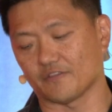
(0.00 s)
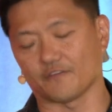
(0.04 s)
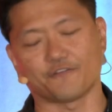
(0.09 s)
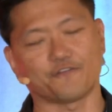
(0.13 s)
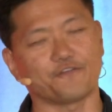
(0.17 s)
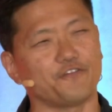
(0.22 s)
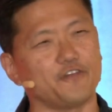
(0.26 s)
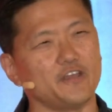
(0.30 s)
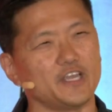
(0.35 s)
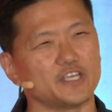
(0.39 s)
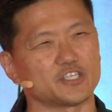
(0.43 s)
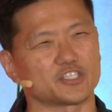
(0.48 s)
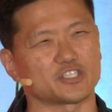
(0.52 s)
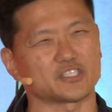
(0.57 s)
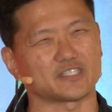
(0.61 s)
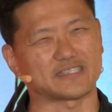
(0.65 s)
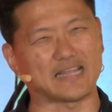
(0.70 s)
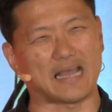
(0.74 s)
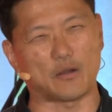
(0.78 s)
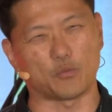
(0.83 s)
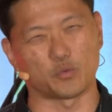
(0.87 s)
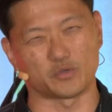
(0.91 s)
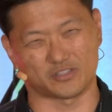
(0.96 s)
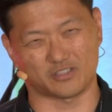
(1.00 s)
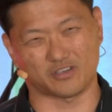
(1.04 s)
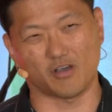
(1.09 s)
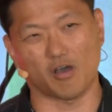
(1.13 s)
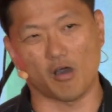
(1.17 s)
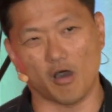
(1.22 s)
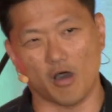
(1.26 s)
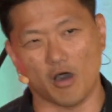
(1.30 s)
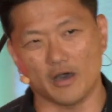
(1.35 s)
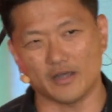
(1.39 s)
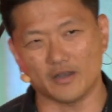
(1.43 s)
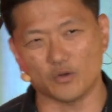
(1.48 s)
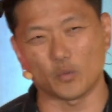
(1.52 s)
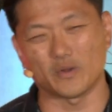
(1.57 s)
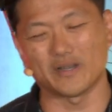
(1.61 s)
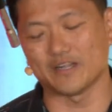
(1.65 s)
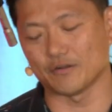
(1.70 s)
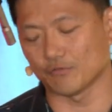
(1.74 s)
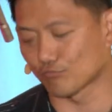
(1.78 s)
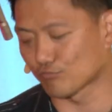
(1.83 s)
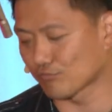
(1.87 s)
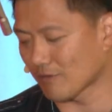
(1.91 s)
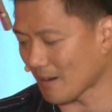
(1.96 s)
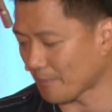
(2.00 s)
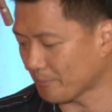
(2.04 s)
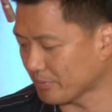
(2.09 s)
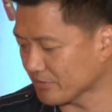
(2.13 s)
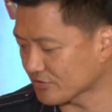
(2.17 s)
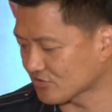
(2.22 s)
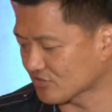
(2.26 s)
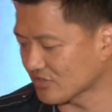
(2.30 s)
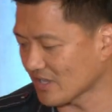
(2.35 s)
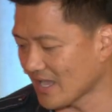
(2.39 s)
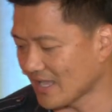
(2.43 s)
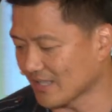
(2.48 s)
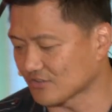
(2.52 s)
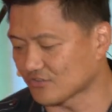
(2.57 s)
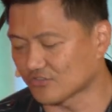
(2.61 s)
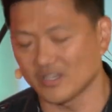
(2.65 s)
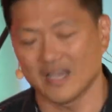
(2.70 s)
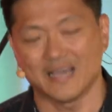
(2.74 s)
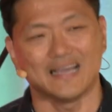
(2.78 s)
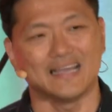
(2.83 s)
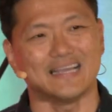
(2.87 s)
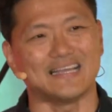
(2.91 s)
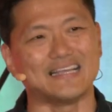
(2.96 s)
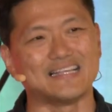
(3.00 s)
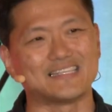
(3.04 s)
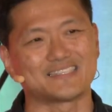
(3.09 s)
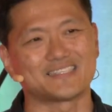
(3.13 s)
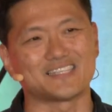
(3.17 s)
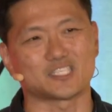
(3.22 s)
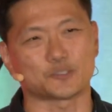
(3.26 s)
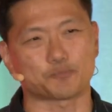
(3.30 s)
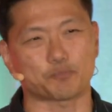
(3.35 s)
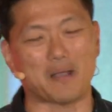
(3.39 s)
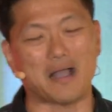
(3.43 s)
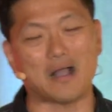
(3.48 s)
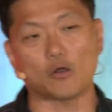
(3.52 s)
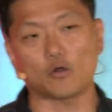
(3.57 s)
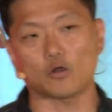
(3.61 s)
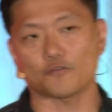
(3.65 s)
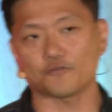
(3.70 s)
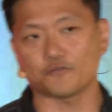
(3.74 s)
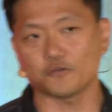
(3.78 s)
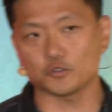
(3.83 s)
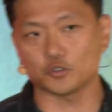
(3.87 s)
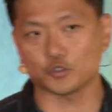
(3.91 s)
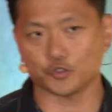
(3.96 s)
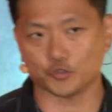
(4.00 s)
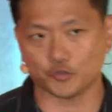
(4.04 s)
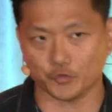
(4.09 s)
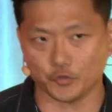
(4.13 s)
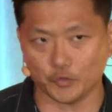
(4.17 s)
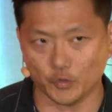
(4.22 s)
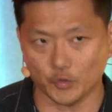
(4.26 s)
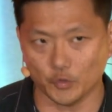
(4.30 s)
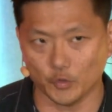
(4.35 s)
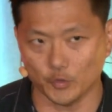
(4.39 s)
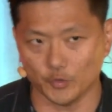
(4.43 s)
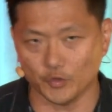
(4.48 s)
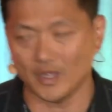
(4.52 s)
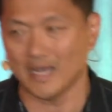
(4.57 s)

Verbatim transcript: fish that was caught, what it represents is this powerful truth